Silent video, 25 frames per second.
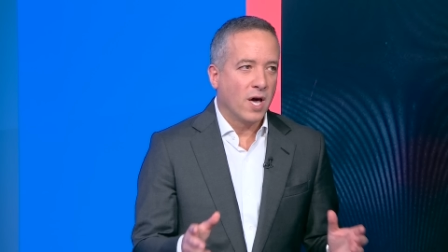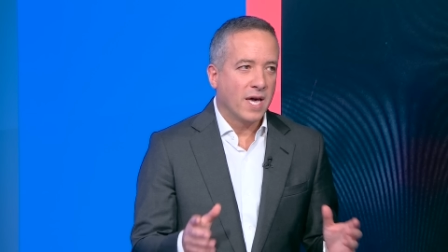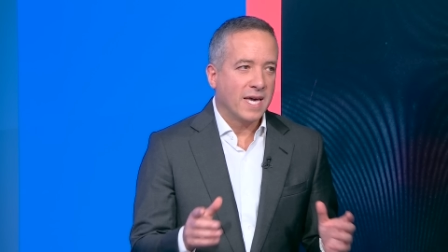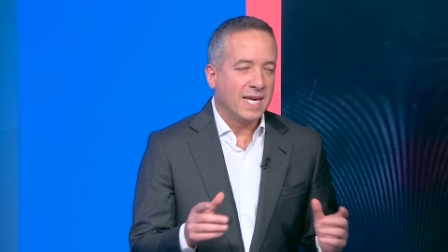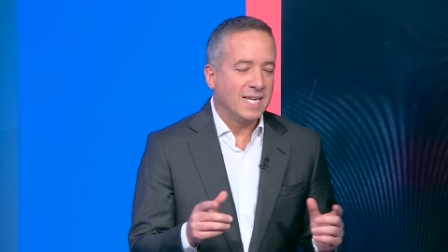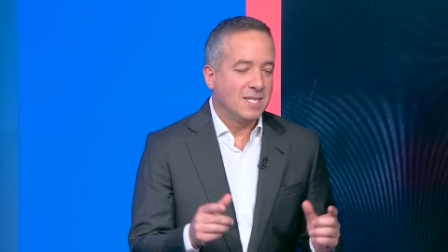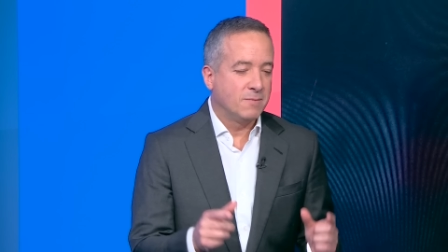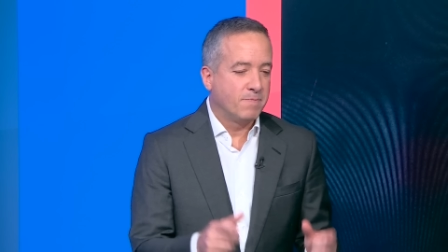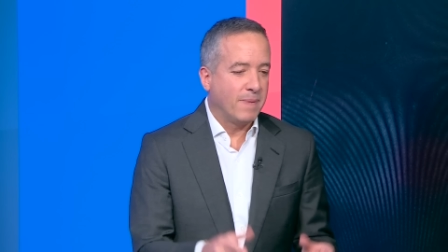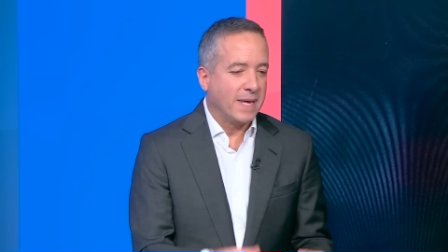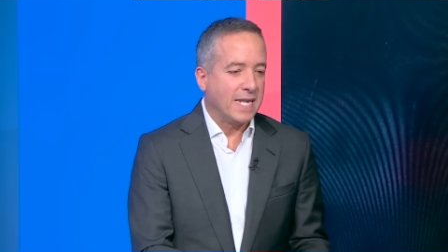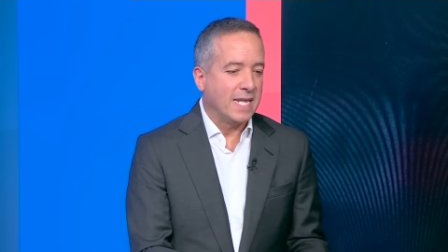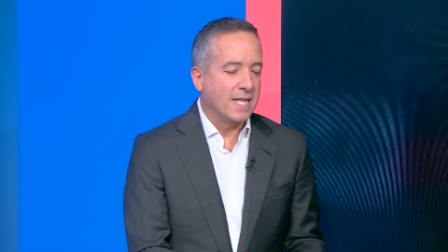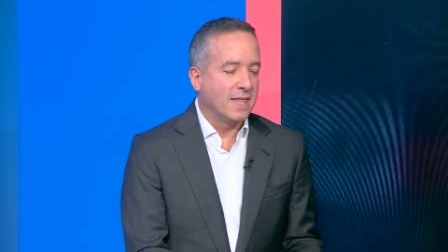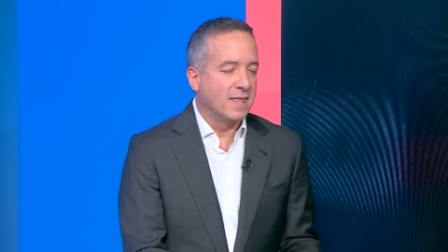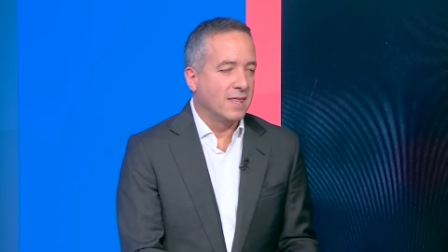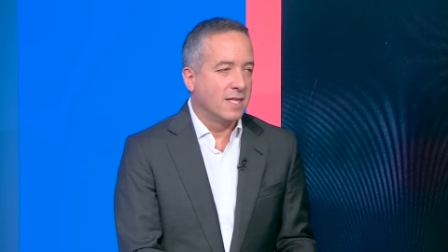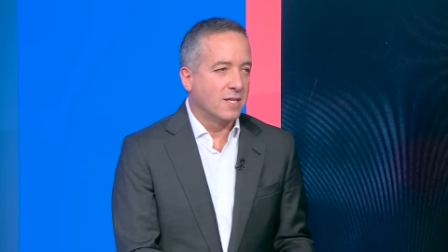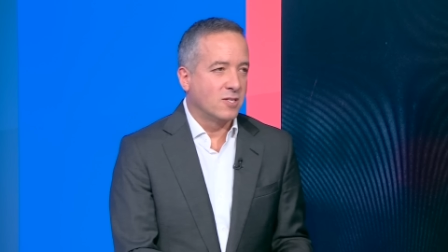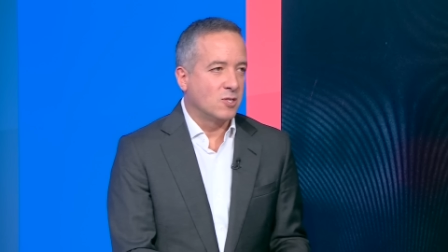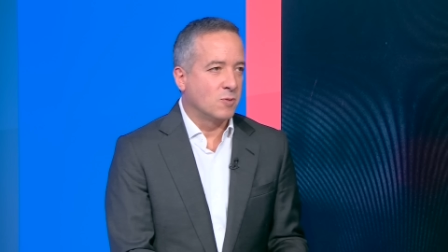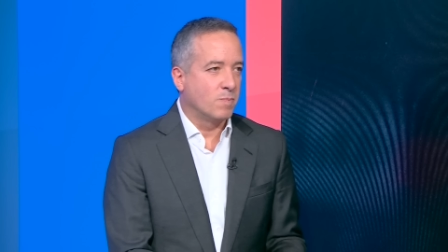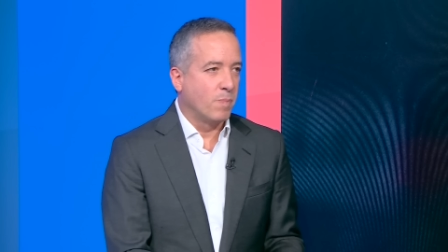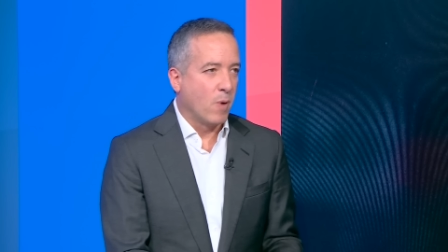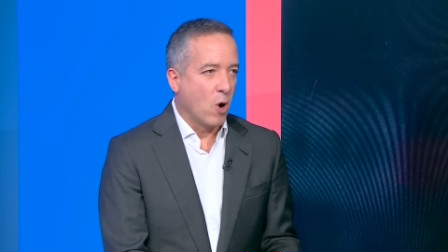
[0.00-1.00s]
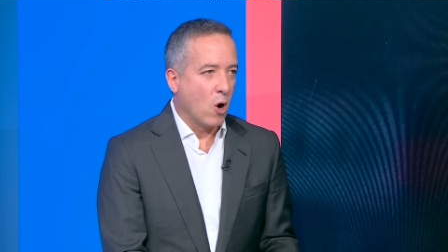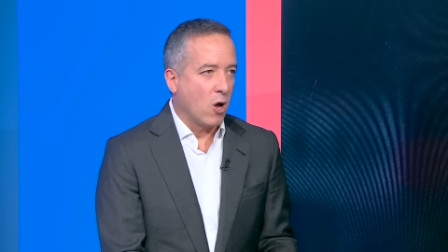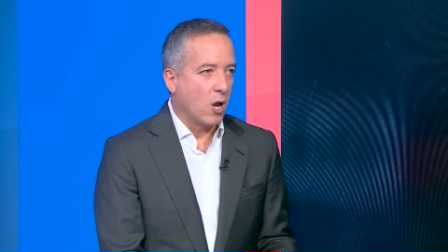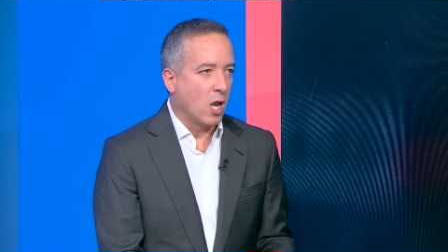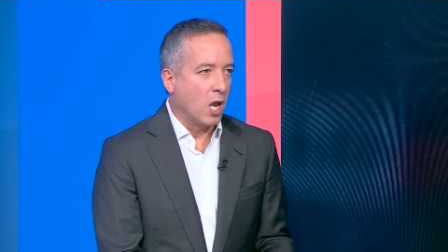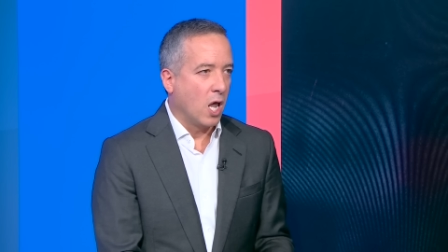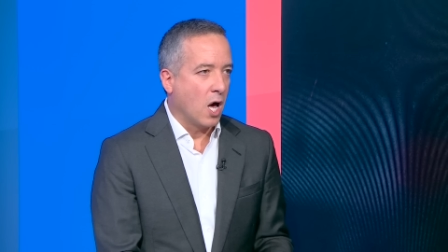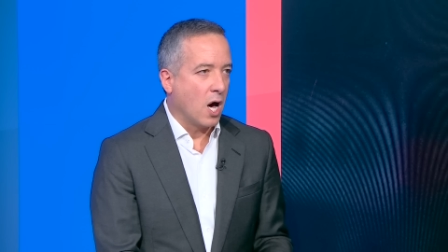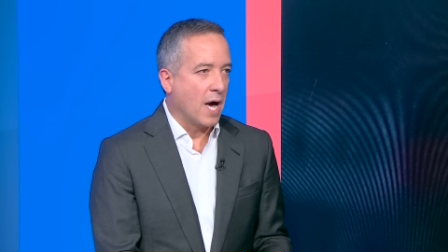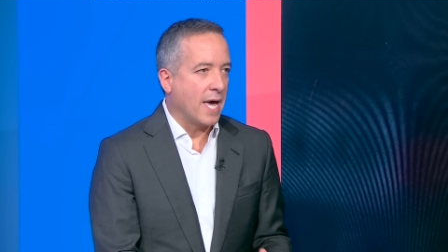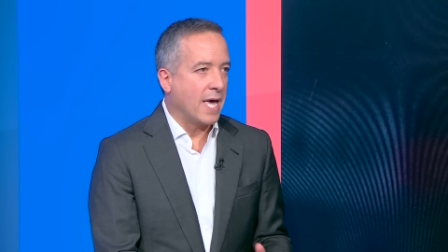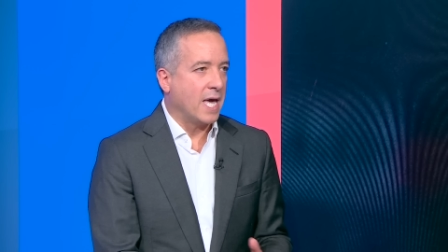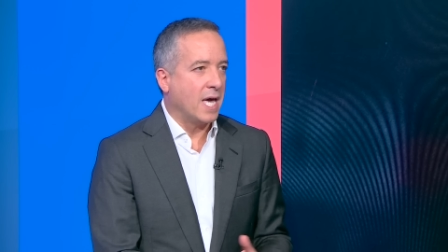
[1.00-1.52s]
He's been in the
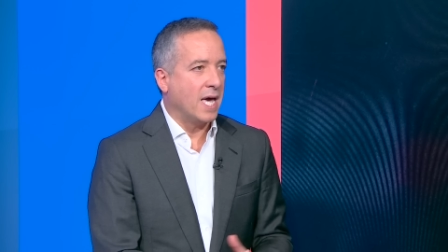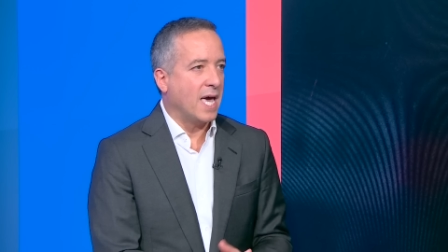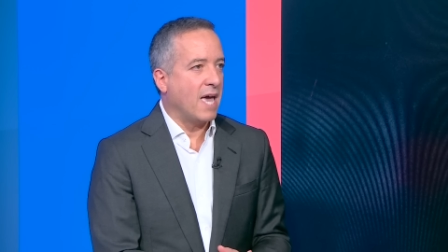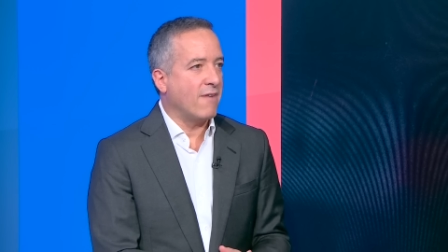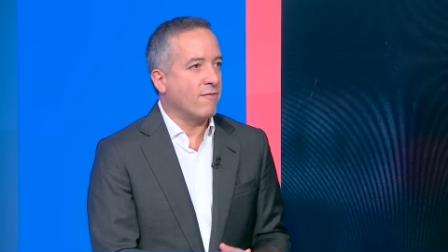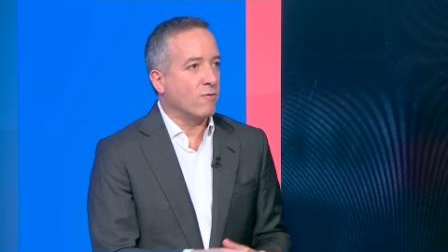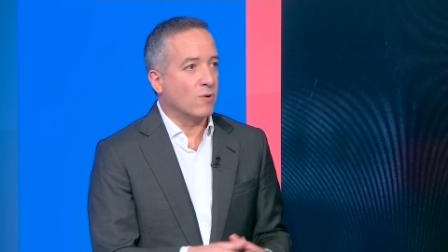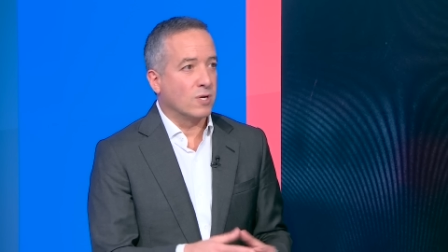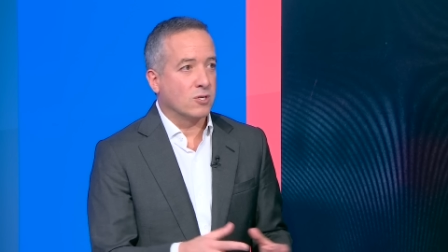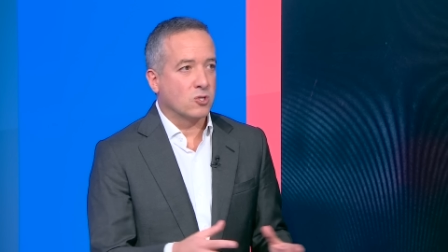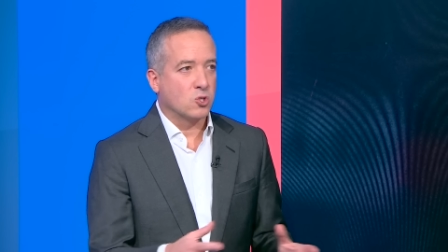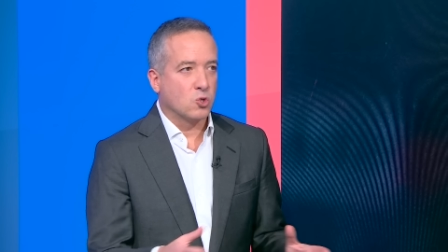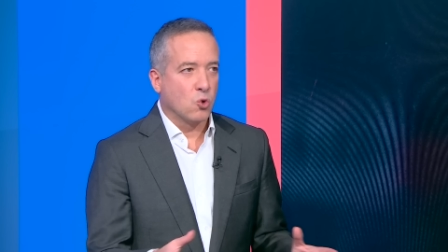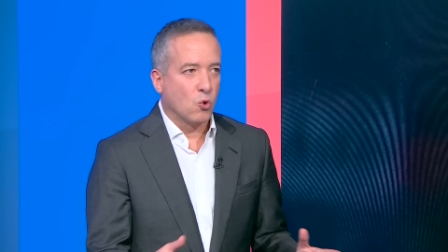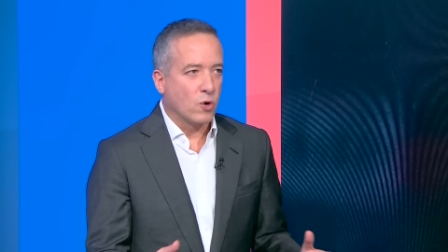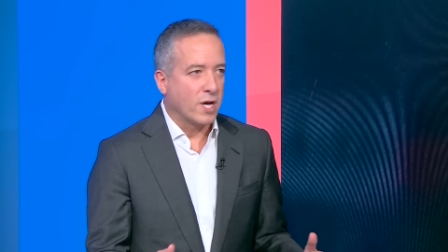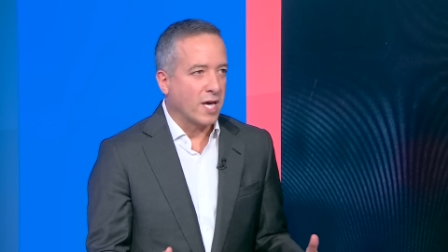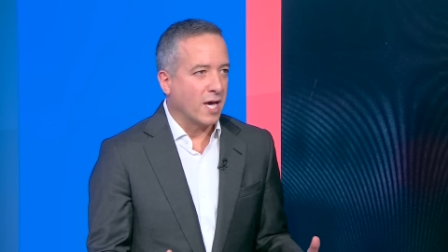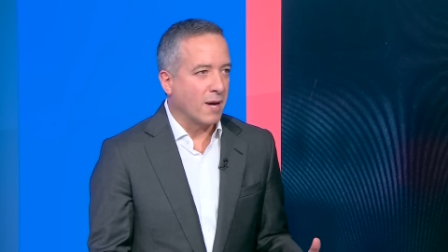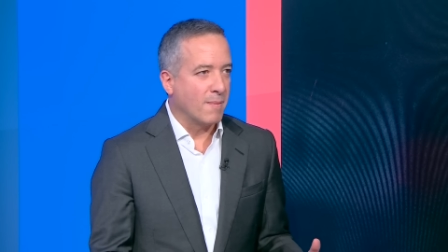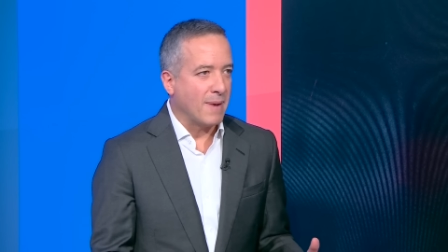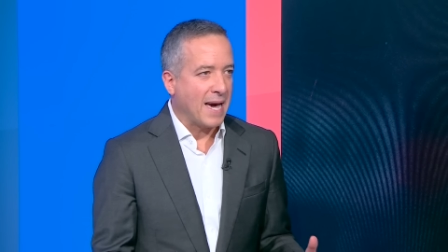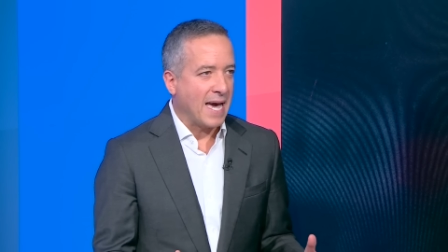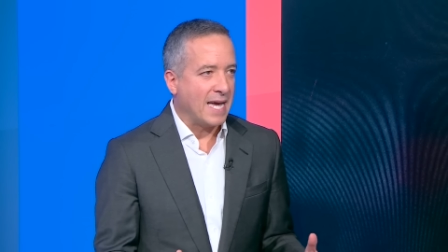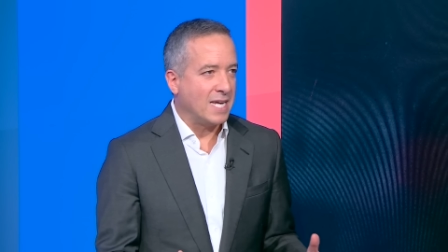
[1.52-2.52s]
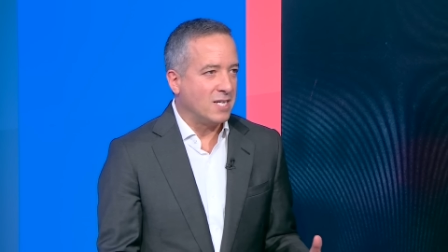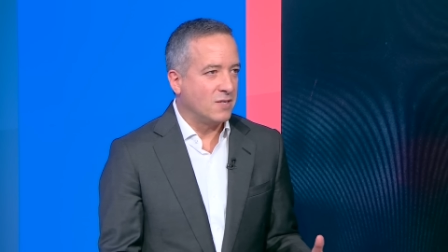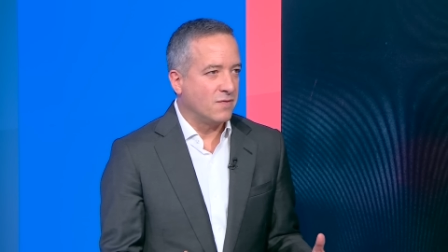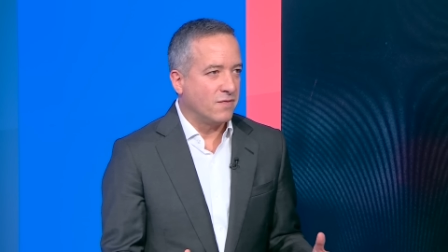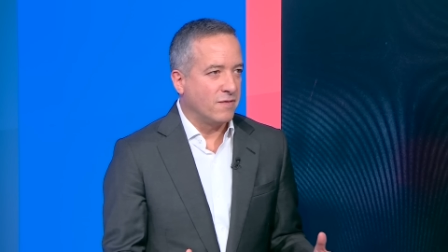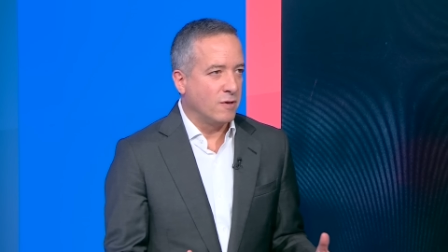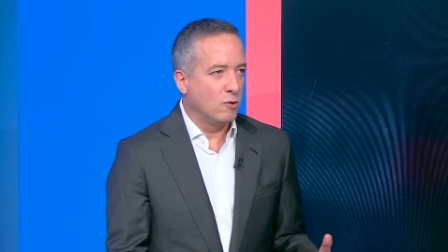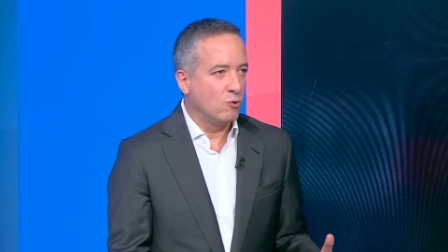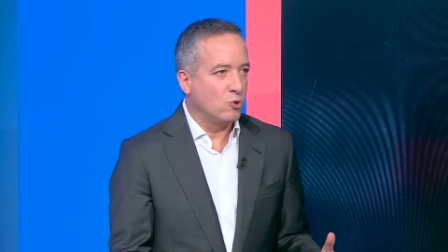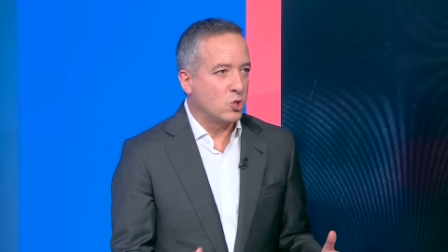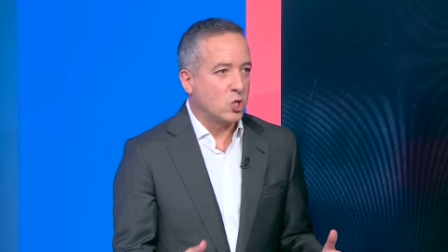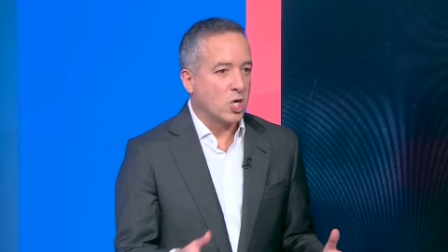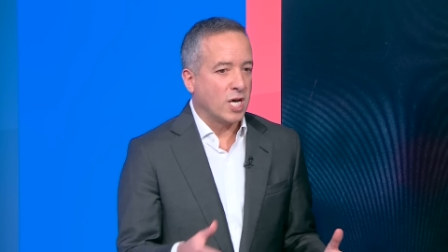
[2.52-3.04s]
spotlight. Everyone's talking about his
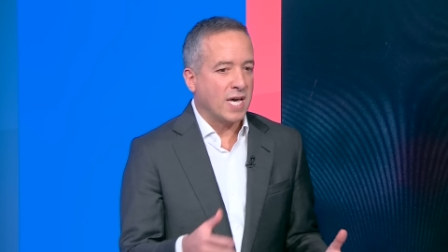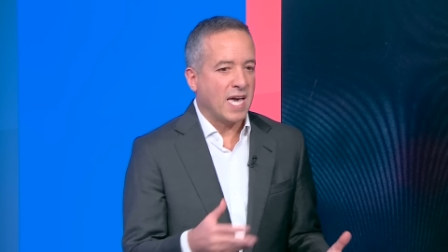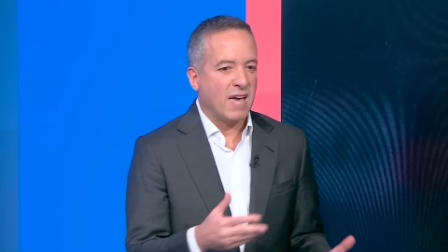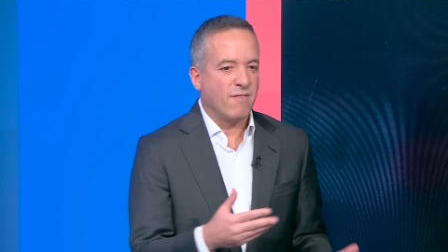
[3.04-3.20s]
future.